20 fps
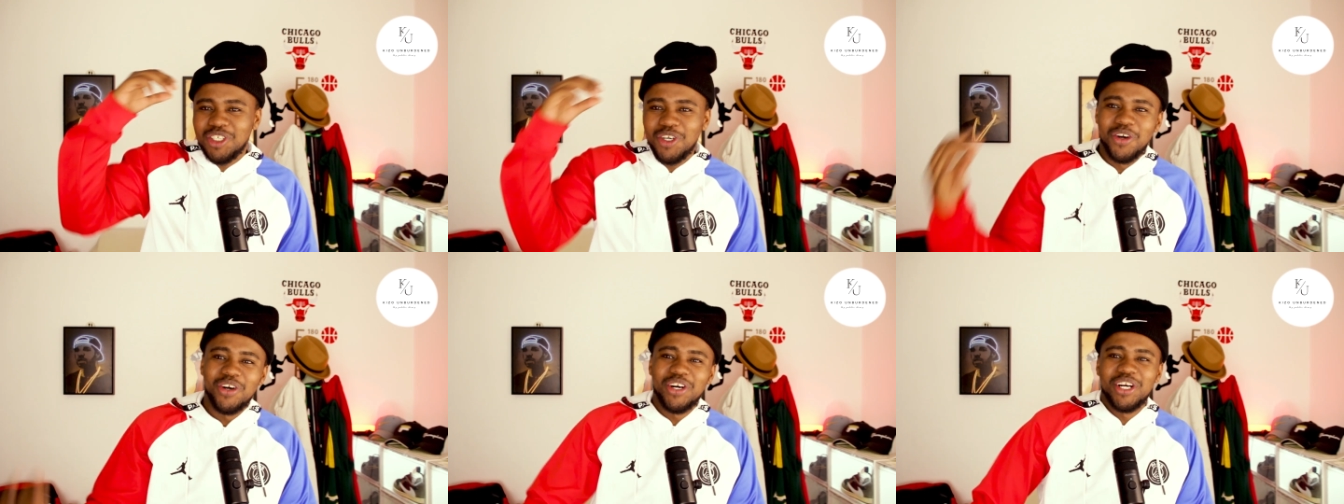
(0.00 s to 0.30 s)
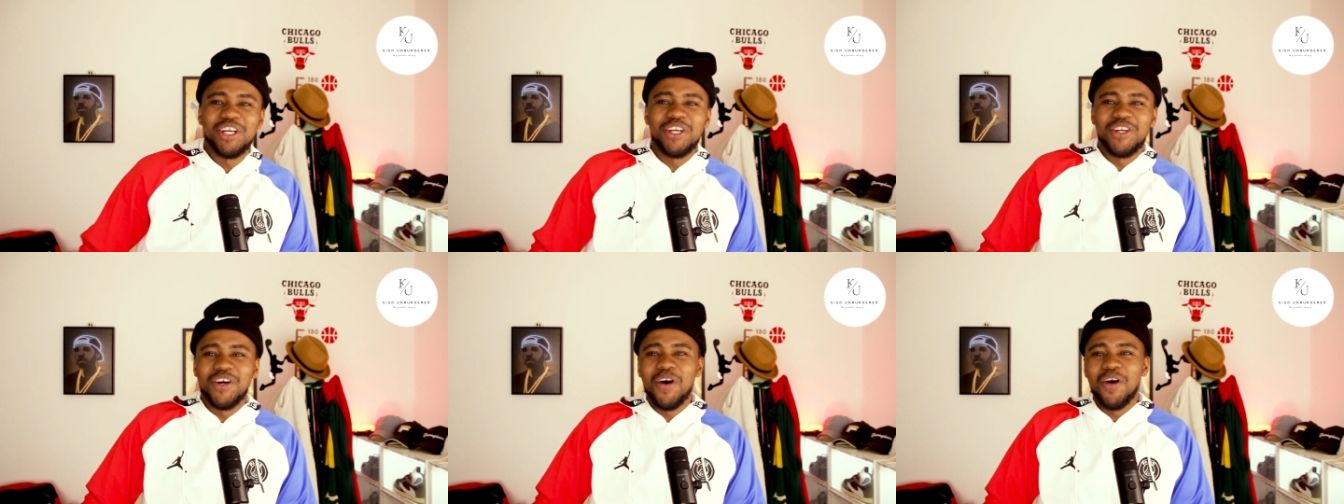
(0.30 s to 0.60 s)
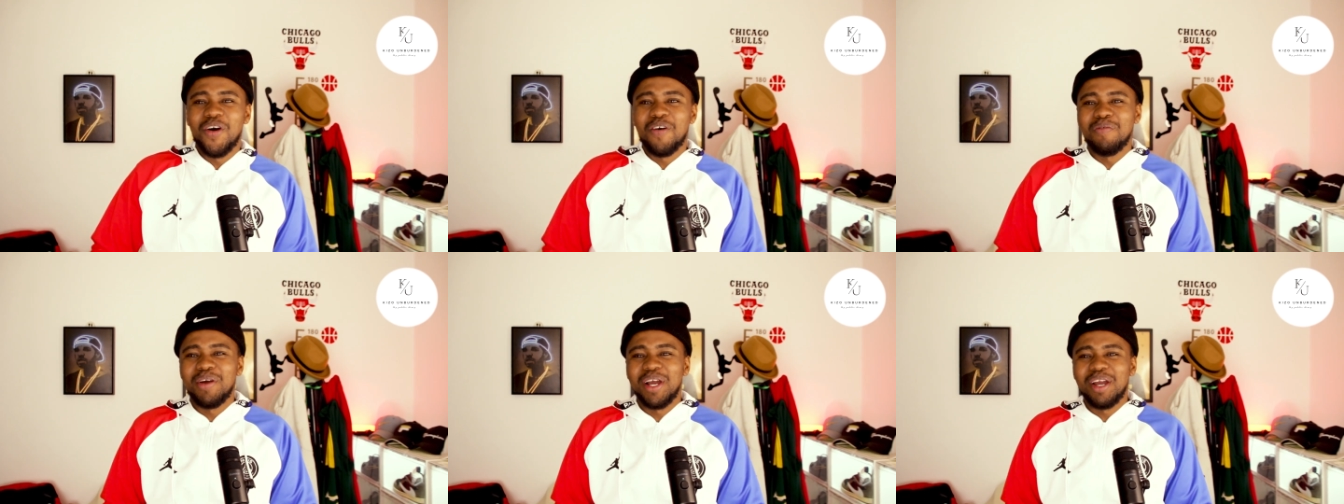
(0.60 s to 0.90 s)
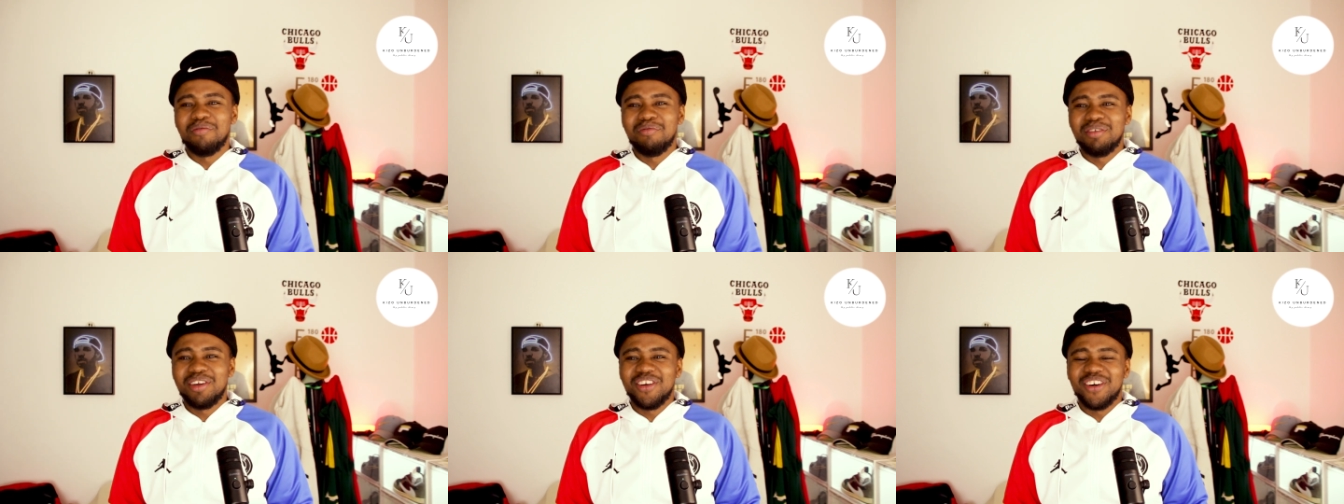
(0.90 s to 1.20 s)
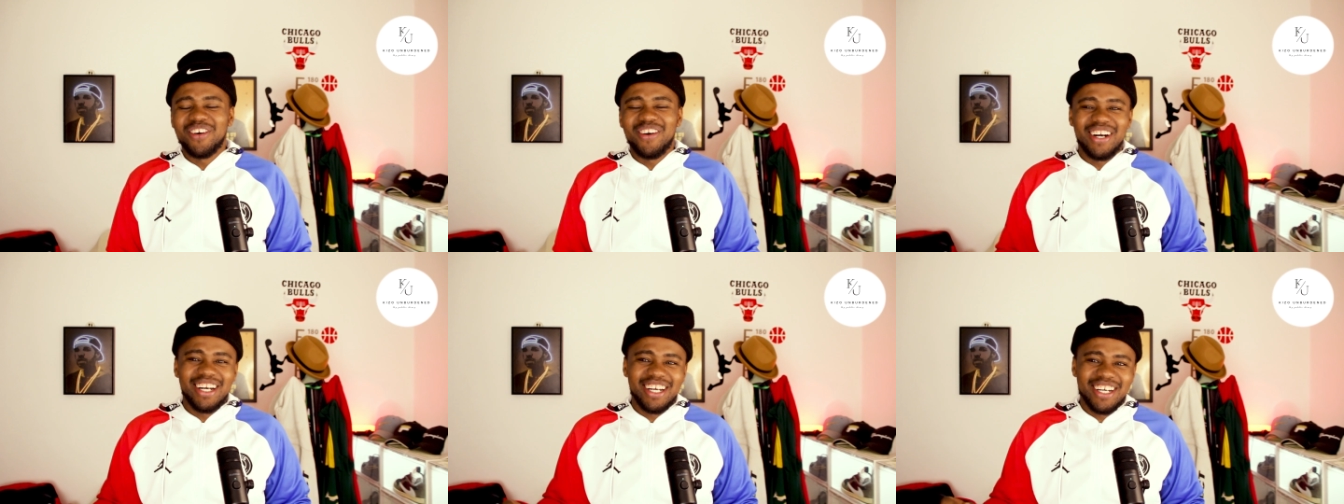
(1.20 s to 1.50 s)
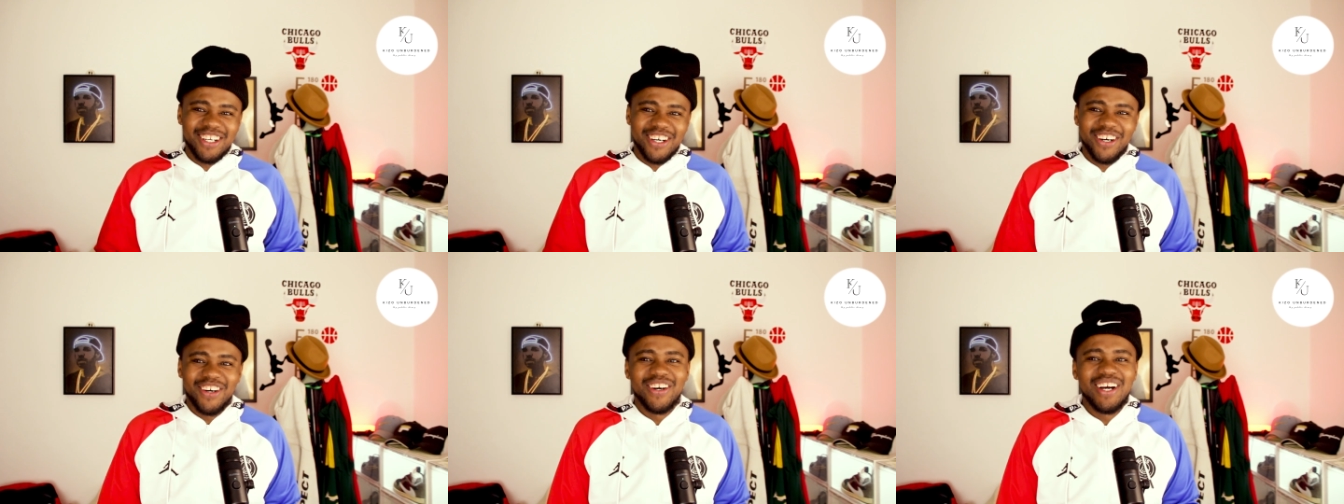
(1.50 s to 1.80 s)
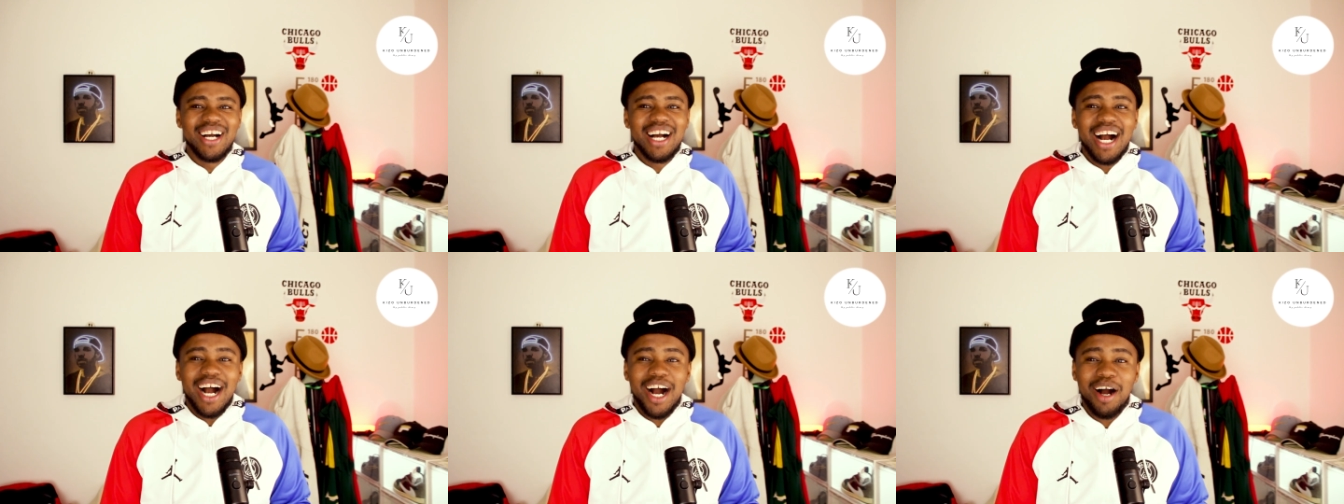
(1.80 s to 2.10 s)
You already know, baby. You already know.